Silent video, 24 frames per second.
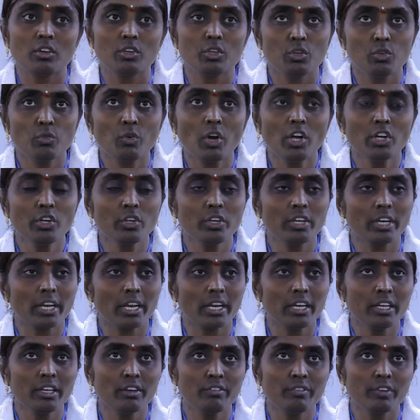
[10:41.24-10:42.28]
you want to
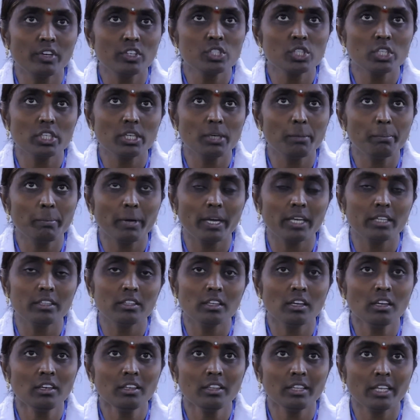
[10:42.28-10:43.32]
create a function in
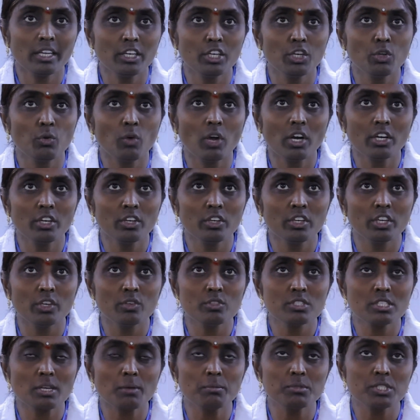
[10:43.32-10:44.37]
Python, then you want to
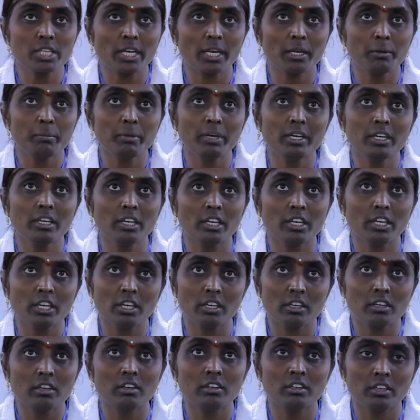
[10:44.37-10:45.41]
give some statement
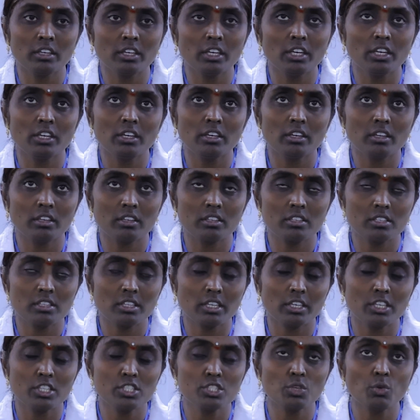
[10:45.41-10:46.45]

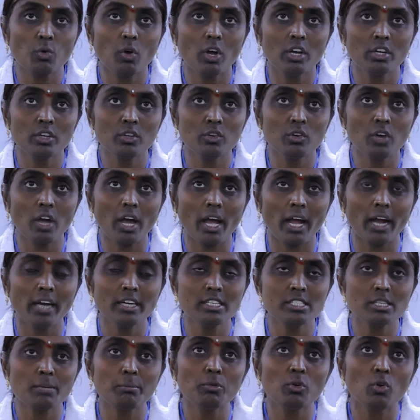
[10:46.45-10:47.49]
that is, you want to
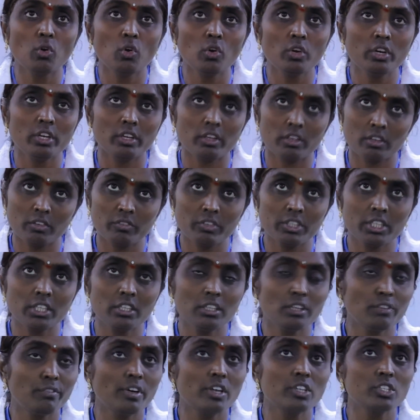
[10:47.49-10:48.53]
add some code
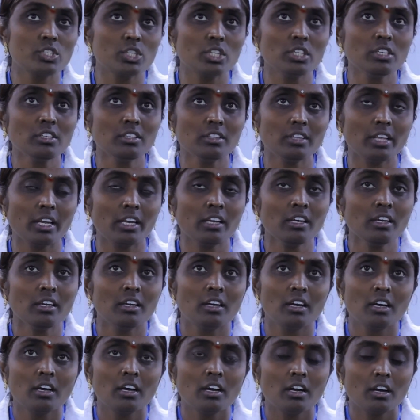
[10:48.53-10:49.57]
within the function,
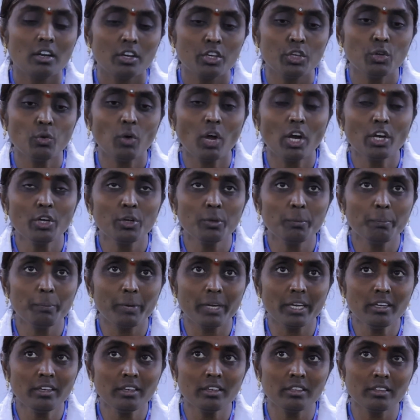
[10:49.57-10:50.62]
then you want to
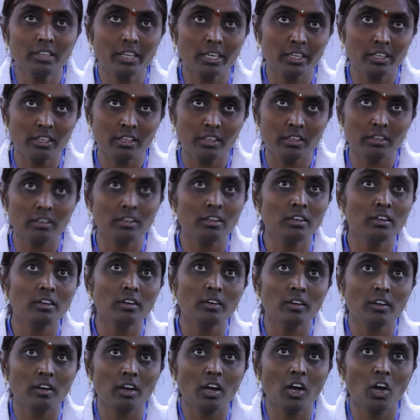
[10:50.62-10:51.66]
bring that
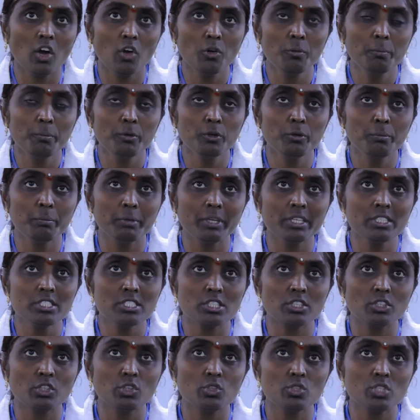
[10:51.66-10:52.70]
output, means
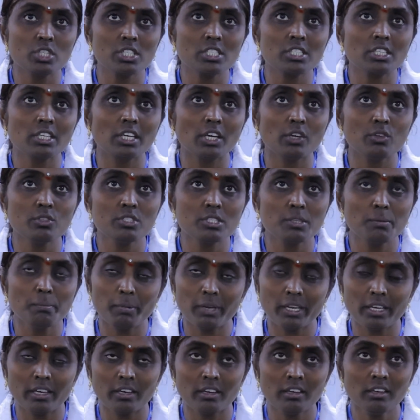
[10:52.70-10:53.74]
you just give
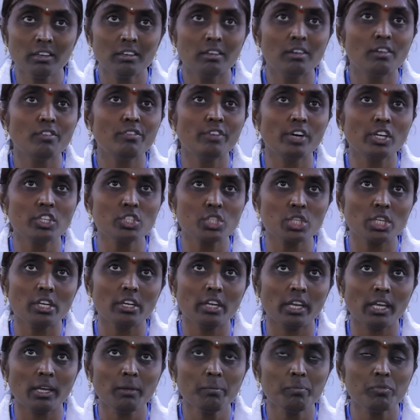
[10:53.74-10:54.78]
simply a
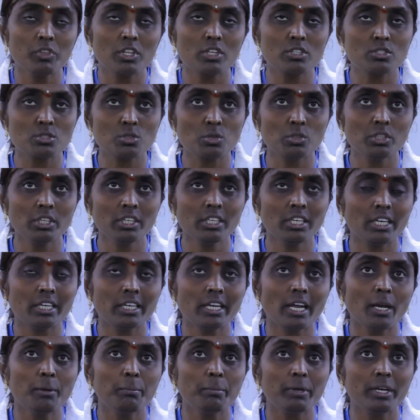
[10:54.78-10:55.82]
function name so that it
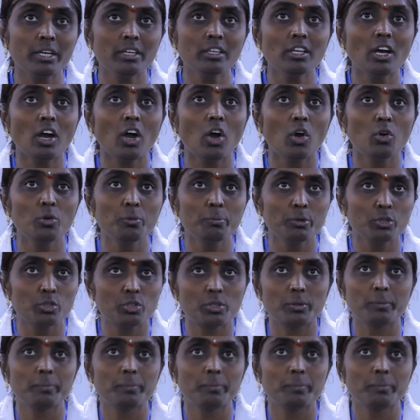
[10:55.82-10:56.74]
can bring the output.